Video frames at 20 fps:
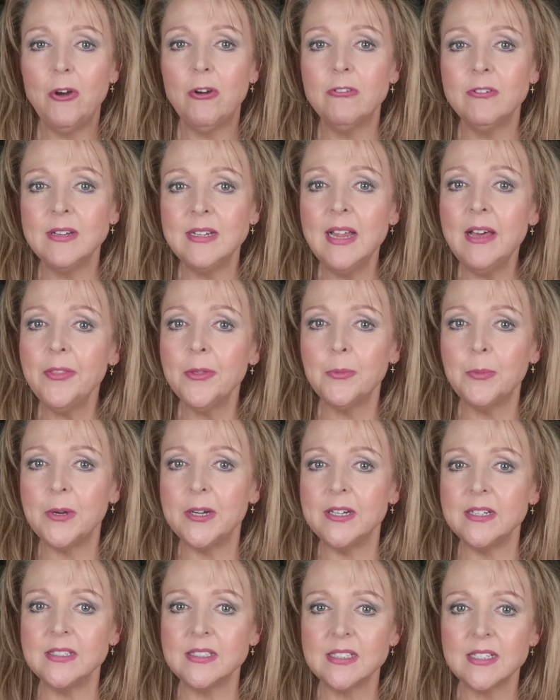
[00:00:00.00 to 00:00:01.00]
or in other
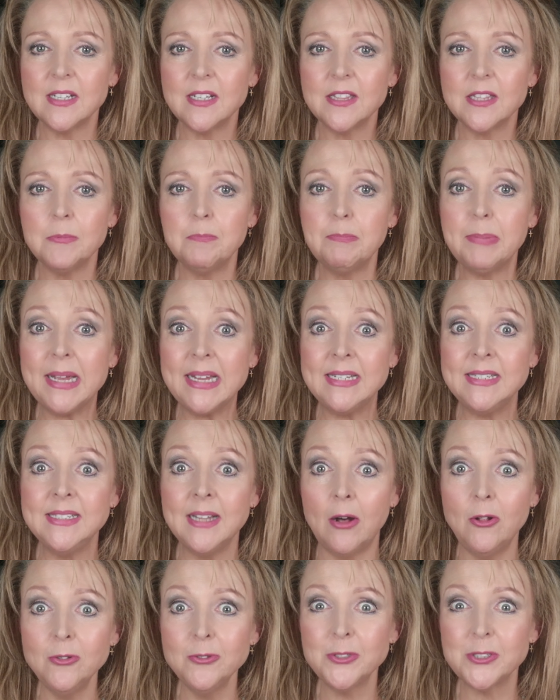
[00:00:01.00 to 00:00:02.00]
words, the
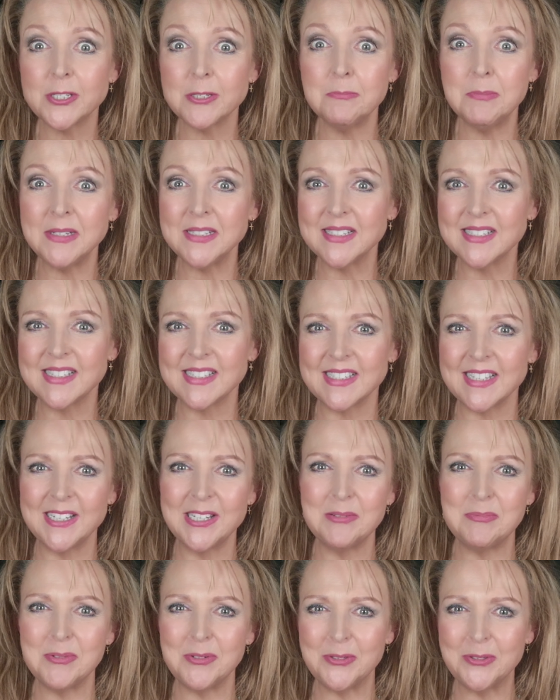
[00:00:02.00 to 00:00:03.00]
penultimate
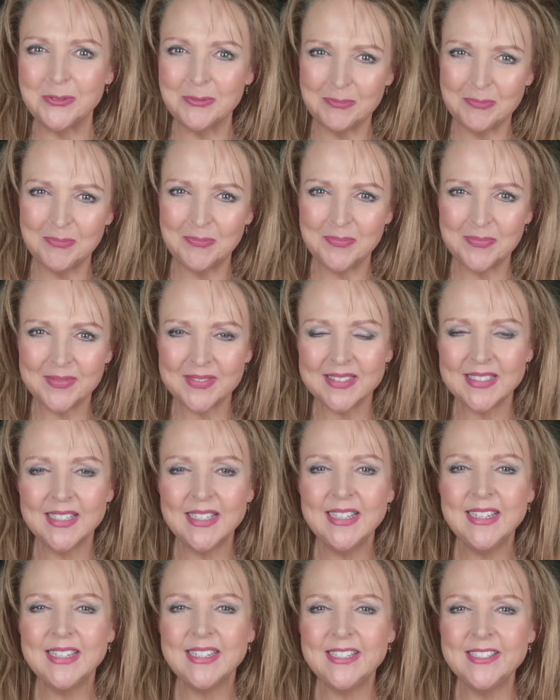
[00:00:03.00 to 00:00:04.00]
syllable.
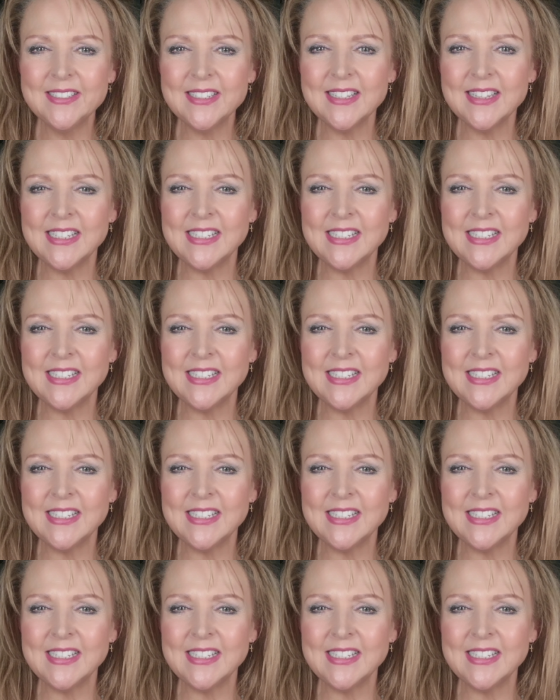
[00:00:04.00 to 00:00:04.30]
Look